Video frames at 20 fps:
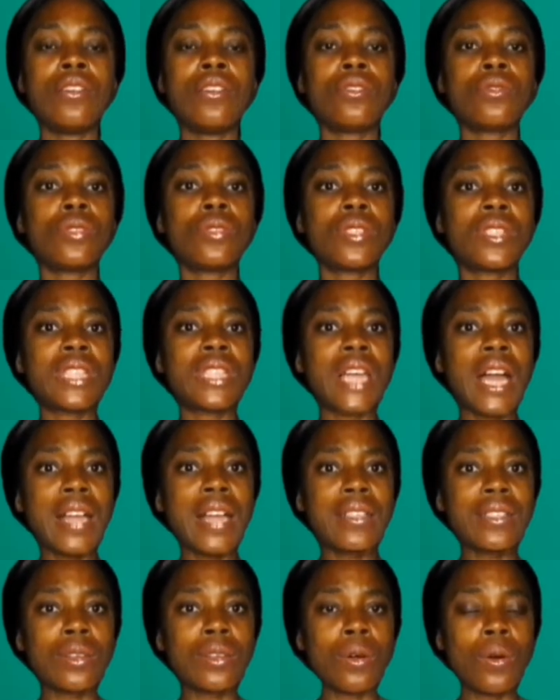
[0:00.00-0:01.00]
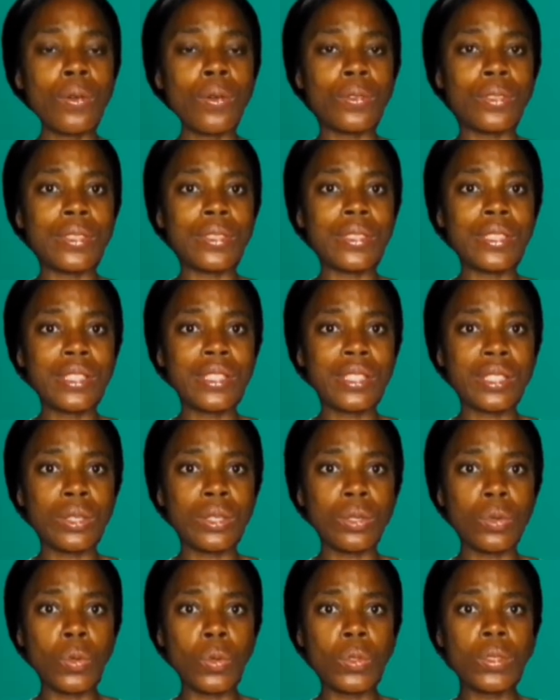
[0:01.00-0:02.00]
To start on these
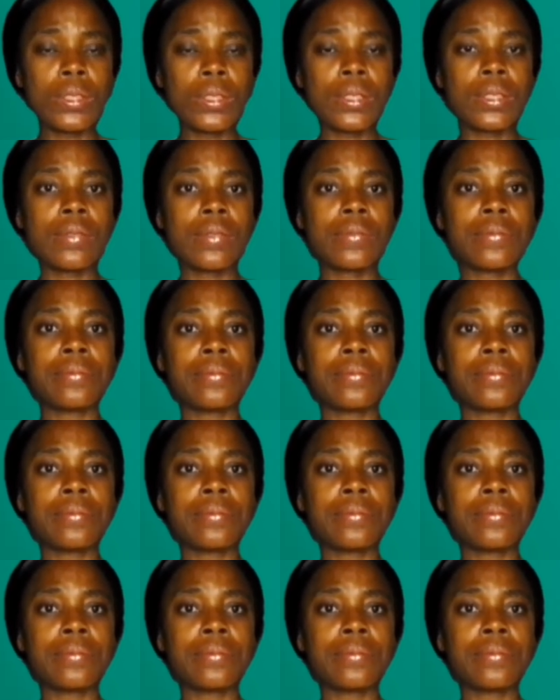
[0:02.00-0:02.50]
notes,